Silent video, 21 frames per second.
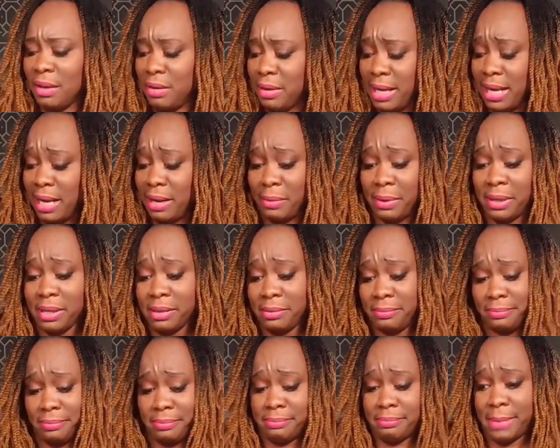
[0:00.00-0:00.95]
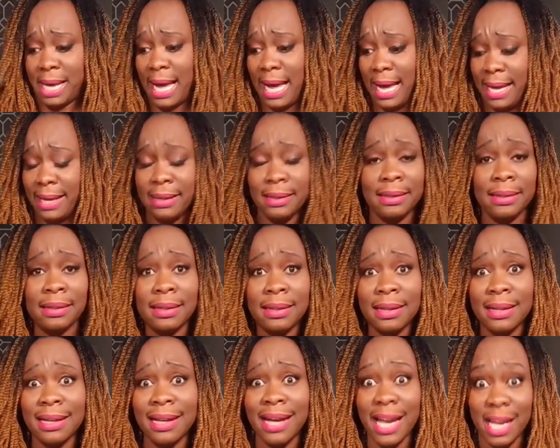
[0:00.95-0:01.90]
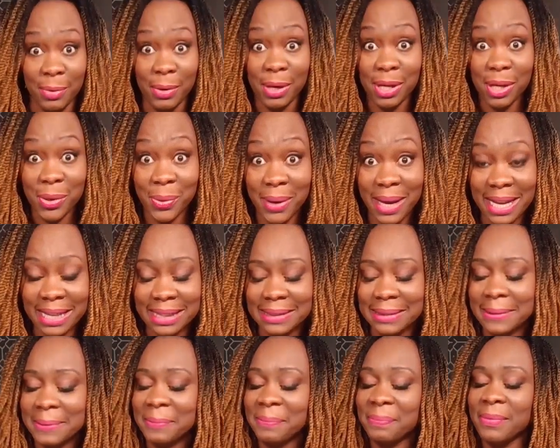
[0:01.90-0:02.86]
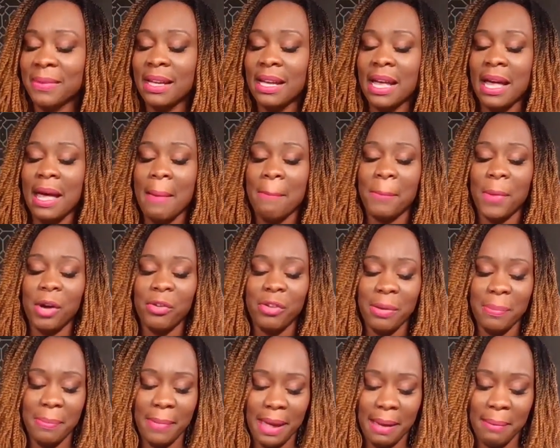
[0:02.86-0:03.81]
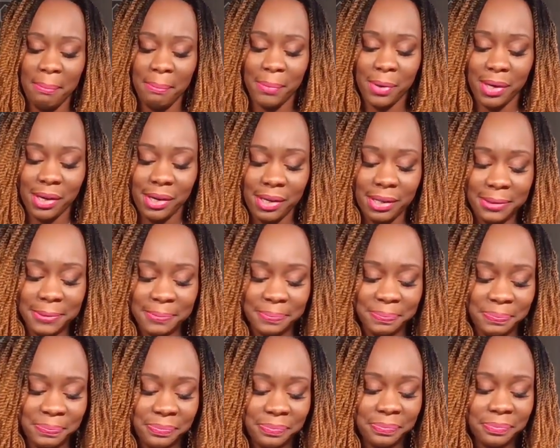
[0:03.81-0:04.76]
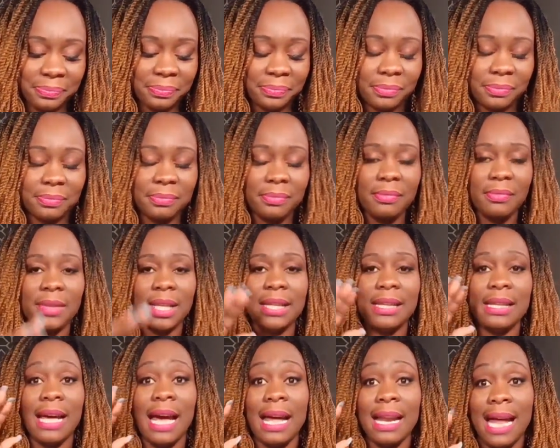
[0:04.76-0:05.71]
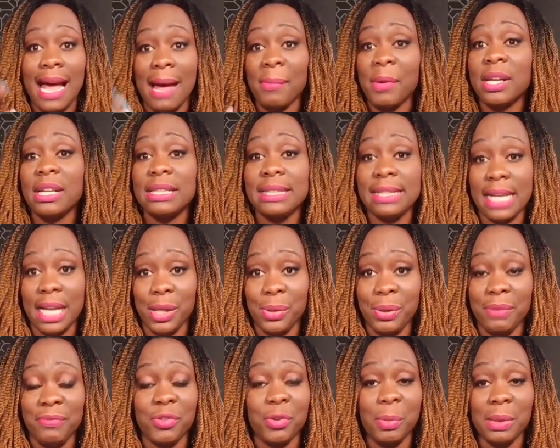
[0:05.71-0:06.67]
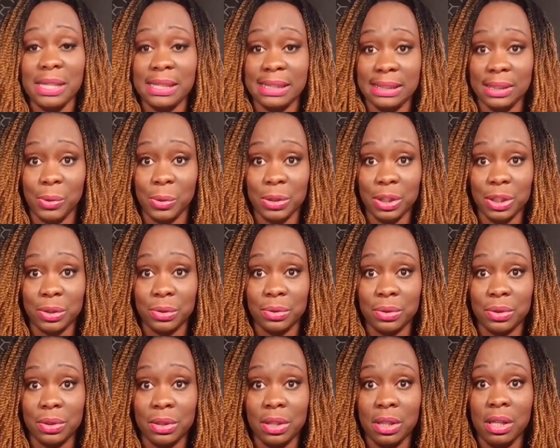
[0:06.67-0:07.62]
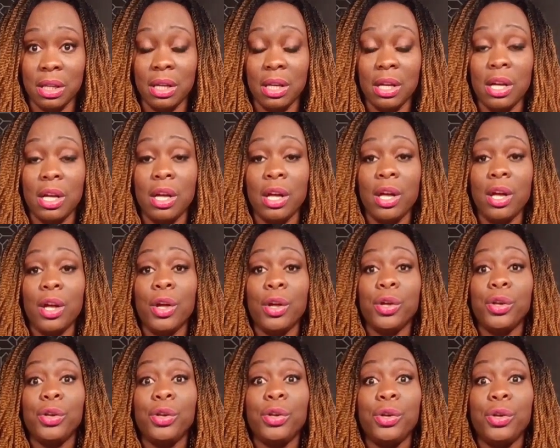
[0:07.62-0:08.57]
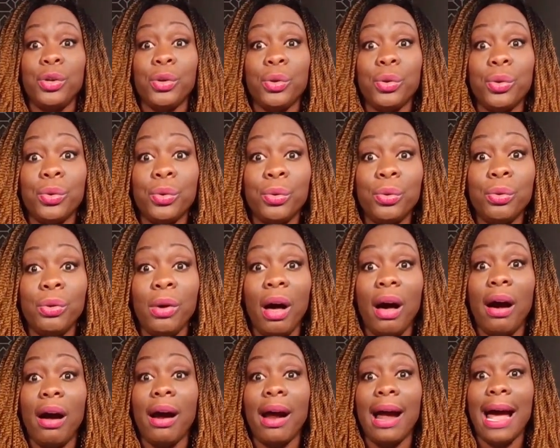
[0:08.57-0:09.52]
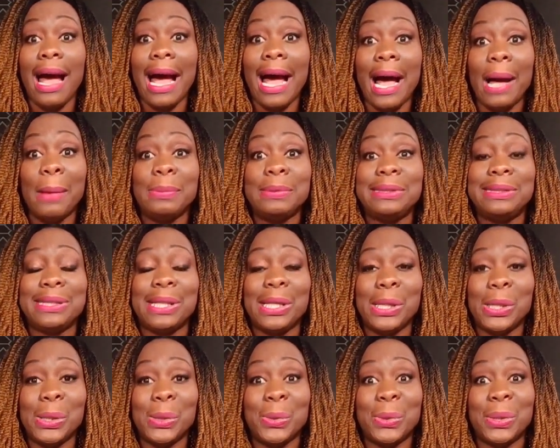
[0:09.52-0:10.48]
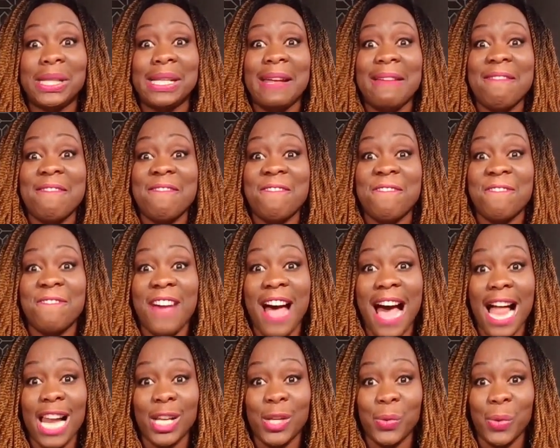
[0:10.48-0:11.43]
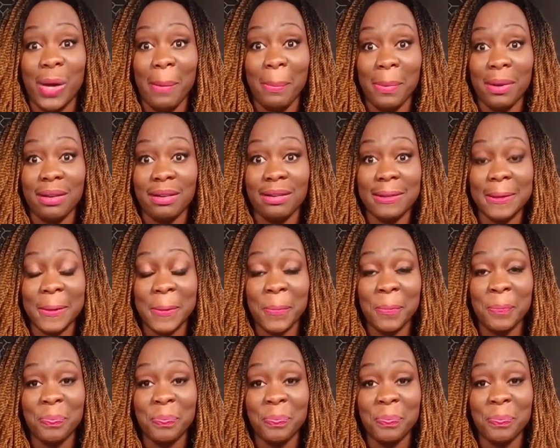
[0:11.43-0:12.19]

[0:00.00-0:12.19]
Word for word: okay well bye and you want to quit but remember that I'm going to tell you if nobody's told you. You are absolutely valuable.